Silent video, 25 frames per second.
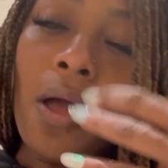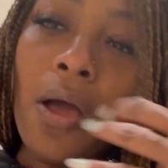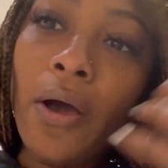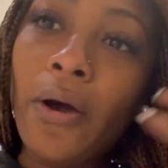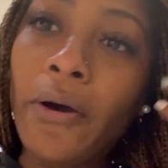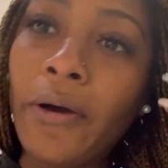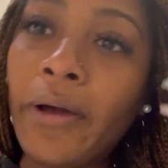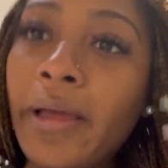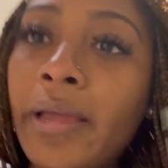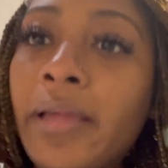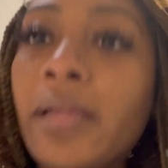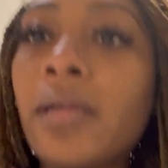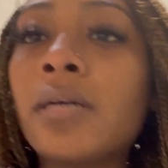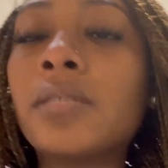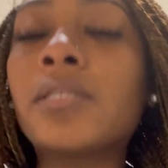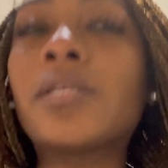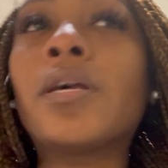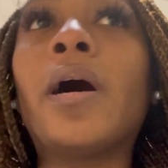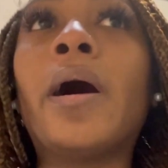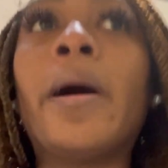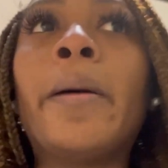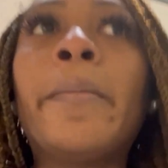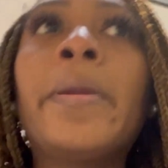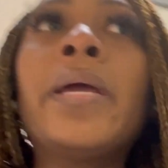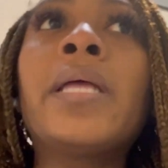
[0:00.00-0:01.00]
Okay, y'all,
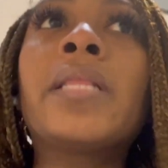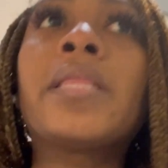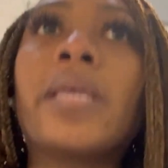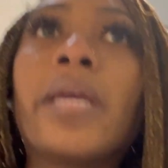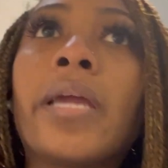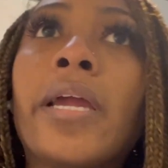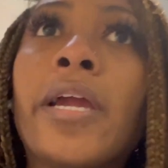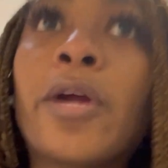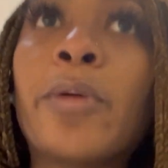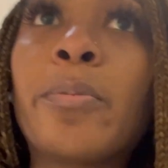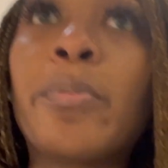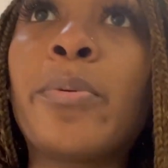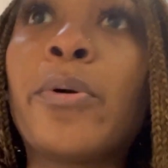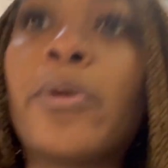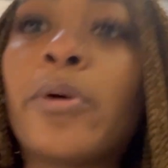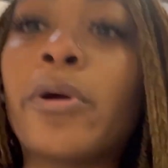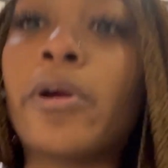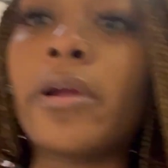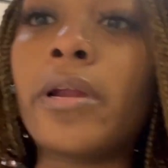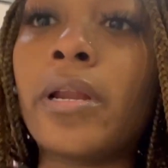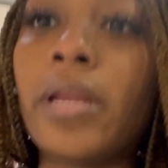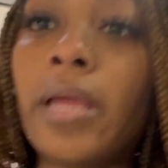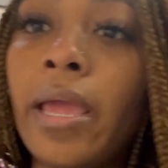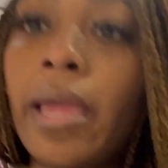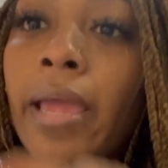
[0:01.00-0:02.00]
so I'm at the
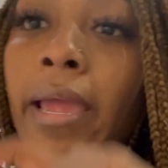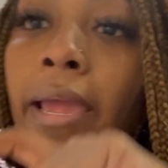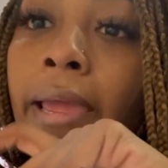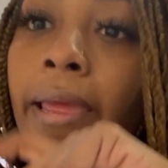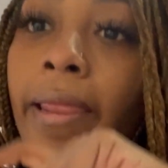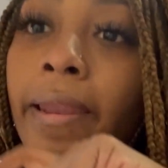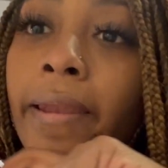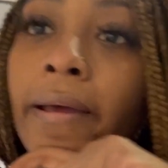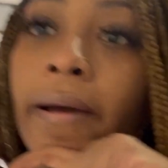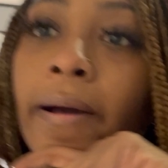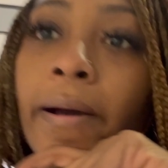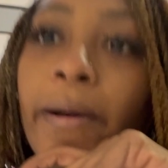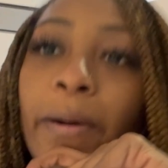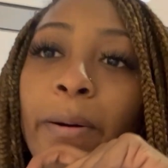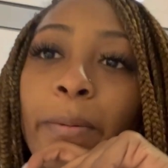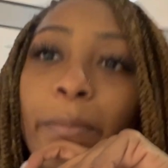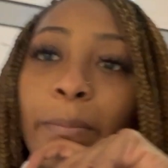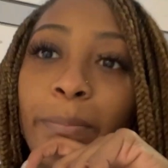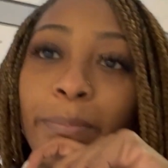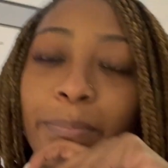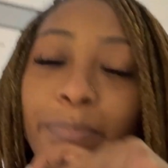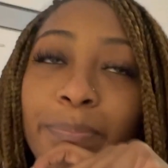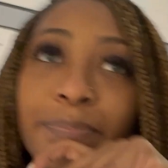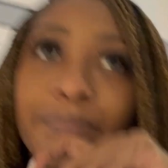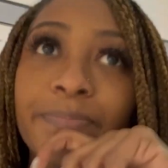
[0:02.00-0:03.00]
airport, and
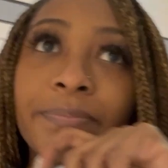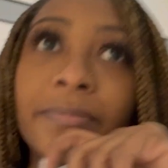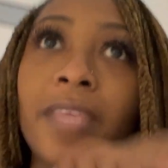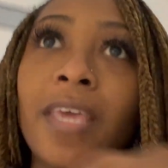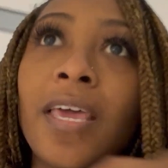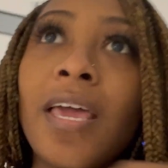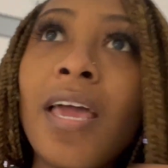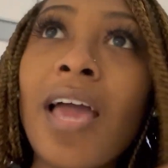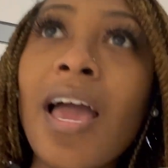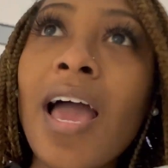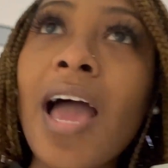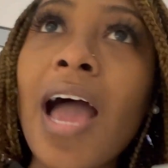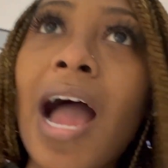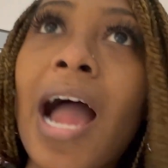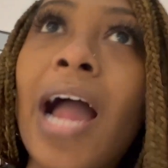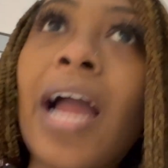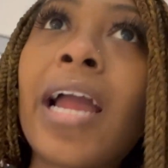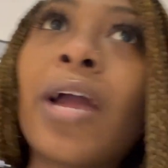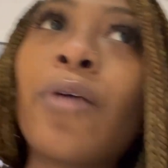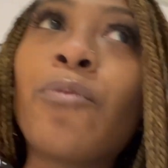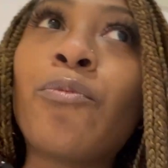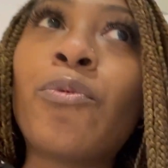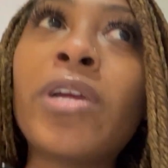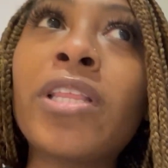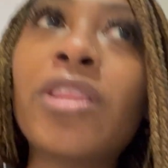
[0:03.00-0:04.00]
I
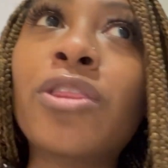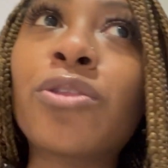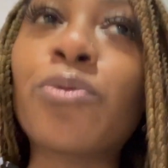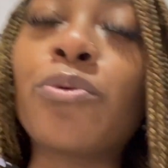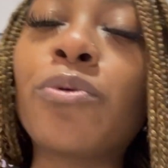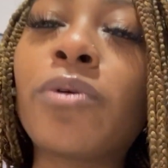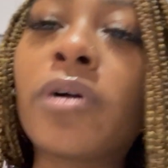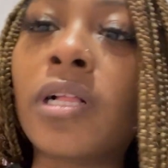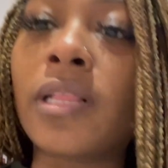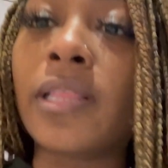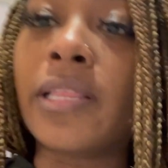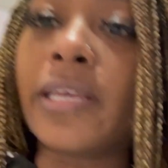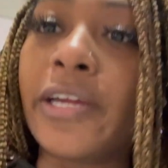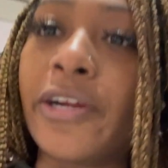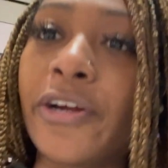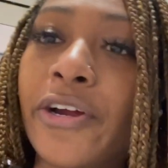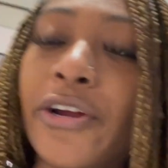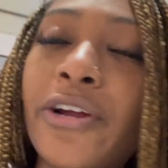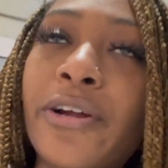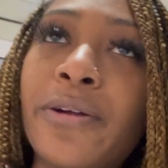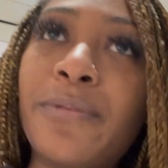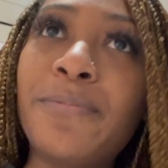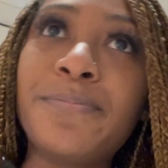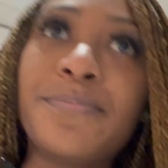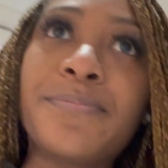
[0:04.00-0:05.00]
went through
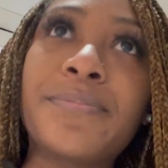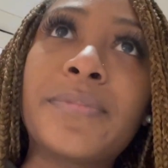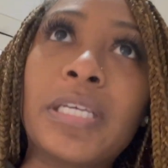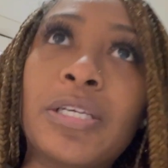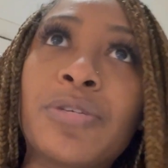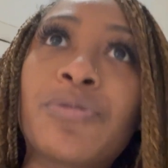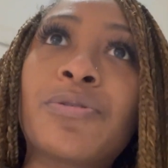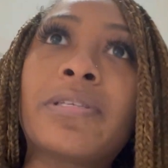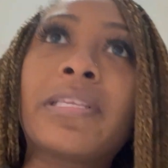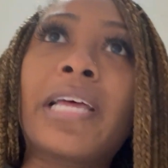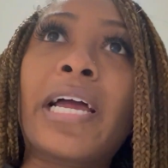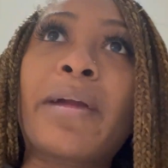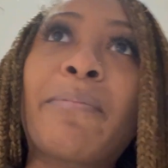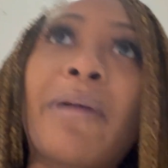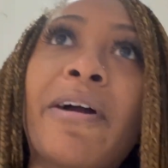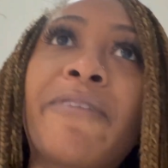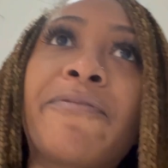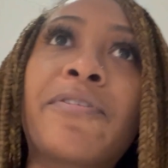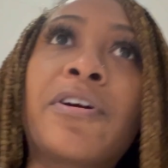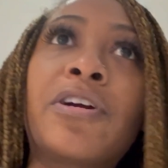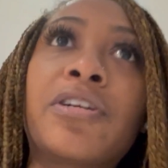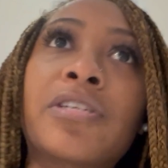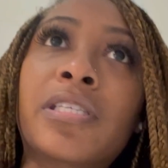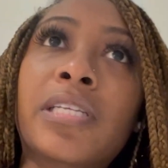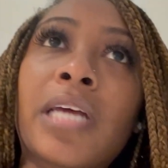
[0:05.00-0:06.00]
Clear. This was like my
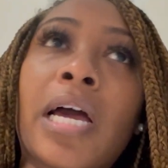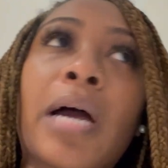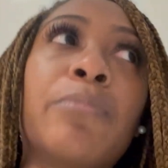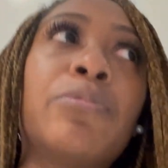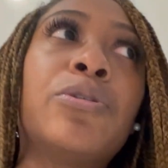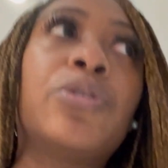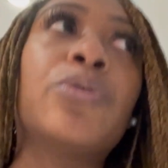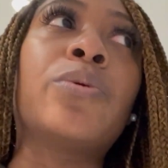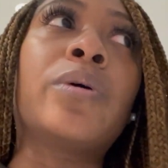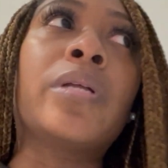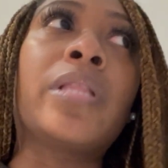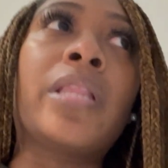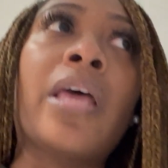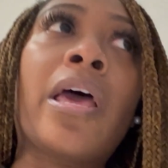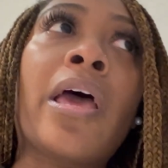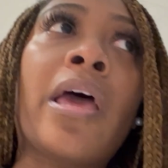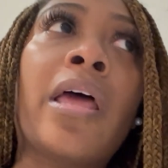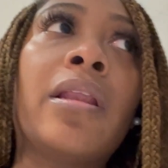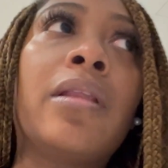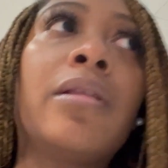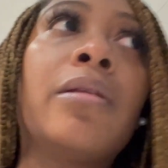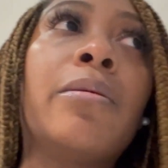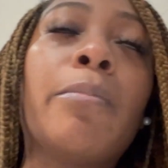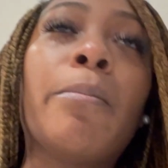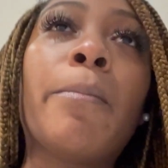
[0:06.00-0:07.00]
first time doing
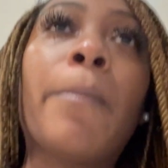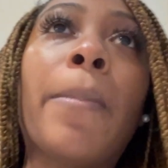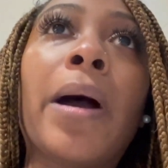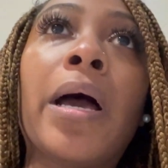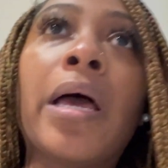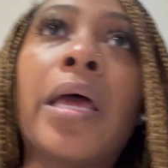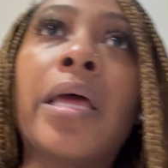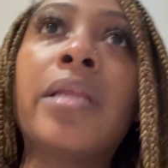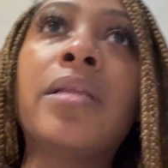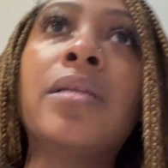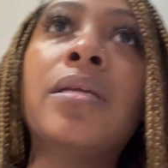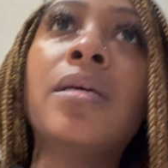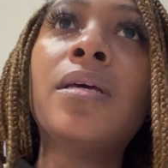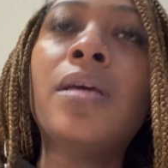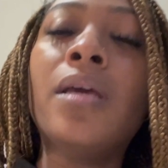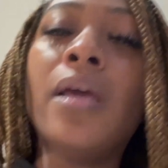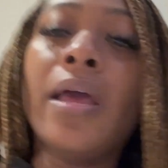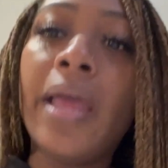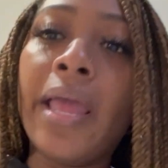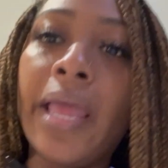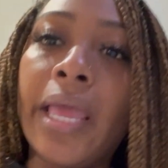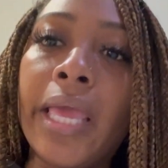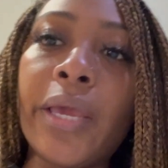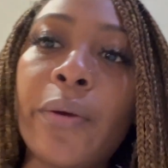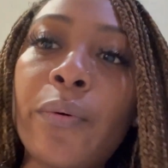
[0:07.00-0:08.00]
that, but
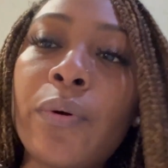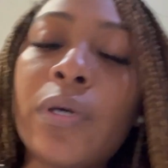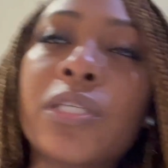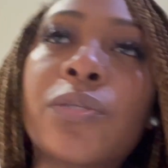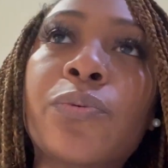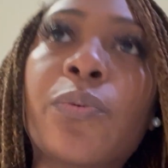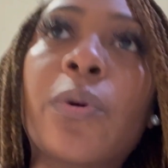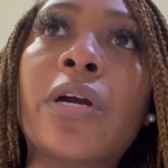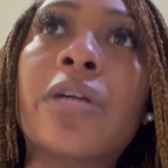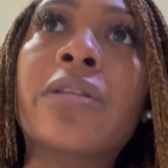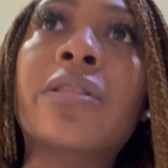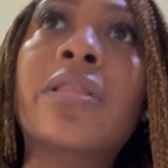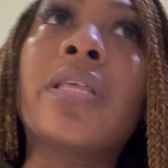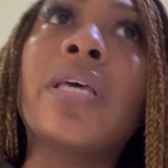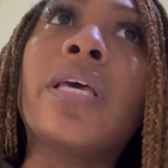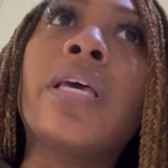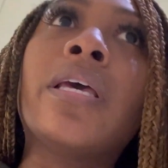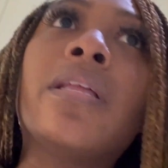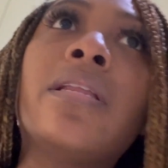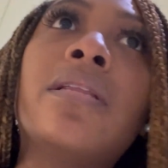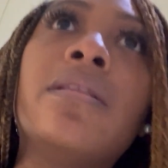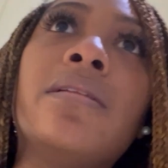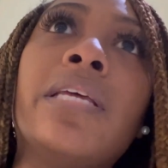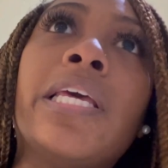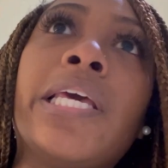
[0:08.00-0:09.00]
it was worth
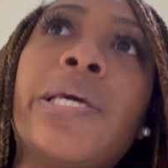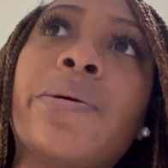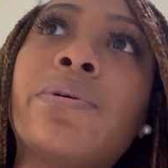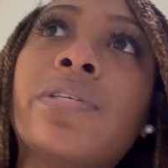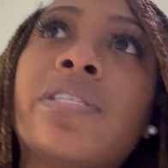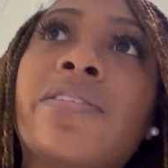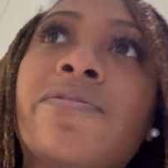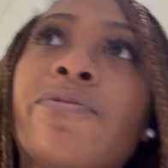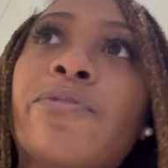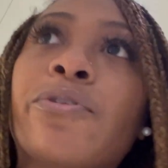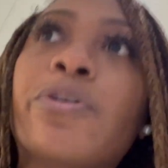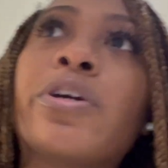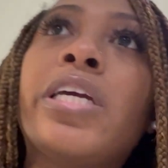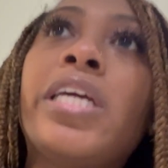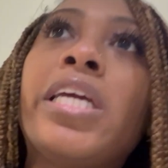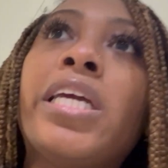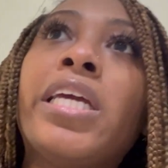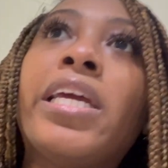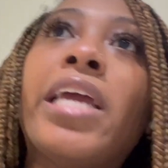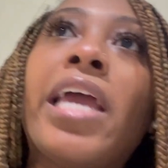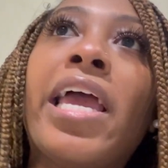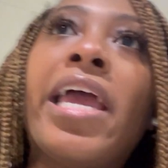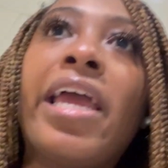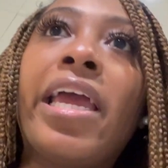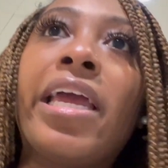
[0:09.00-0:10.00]
it. It was
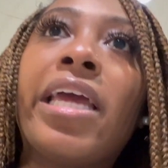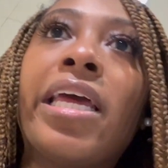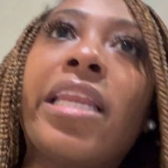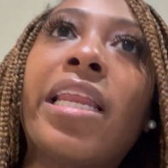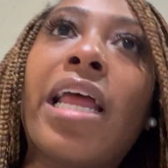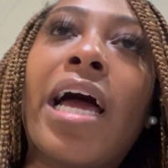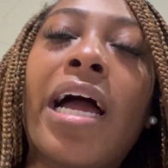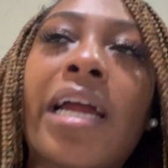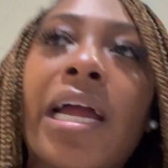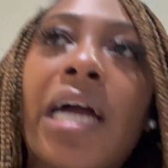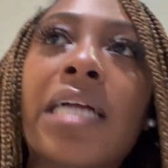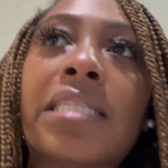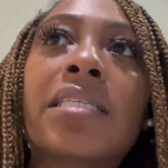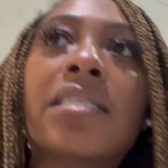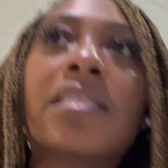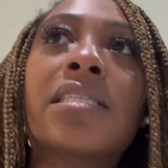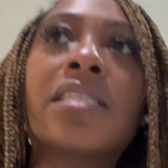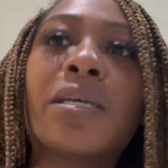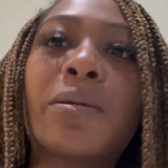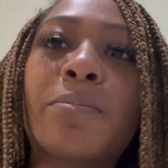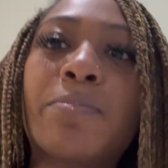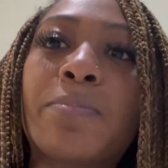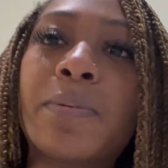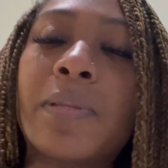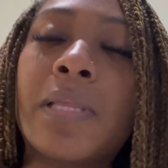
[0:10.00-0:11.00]
free, and I got to
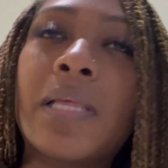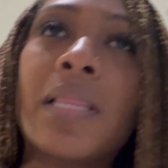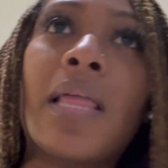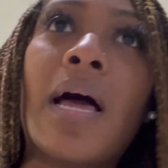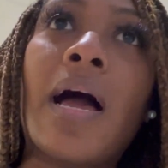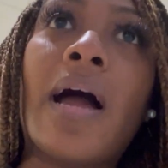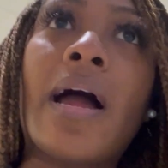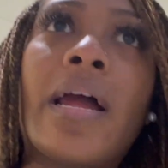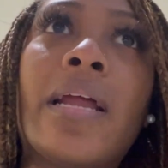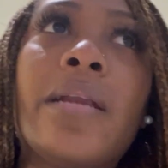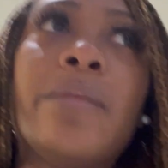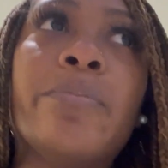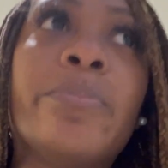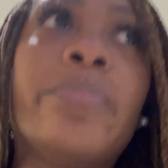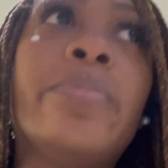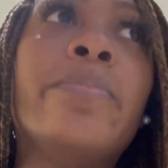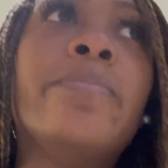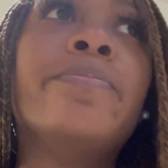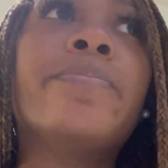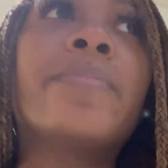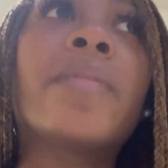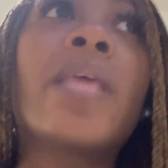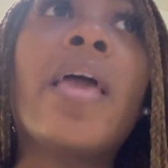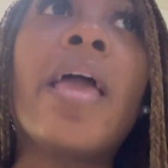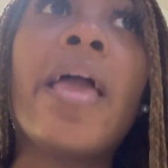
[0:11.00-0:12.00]
stick with the line,
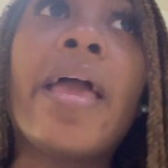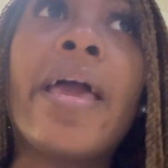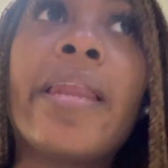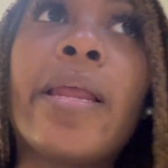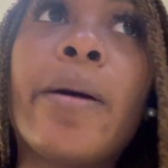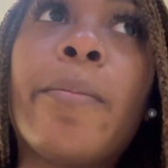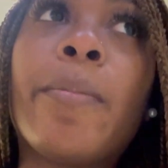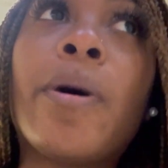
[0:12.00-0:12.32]
and I'm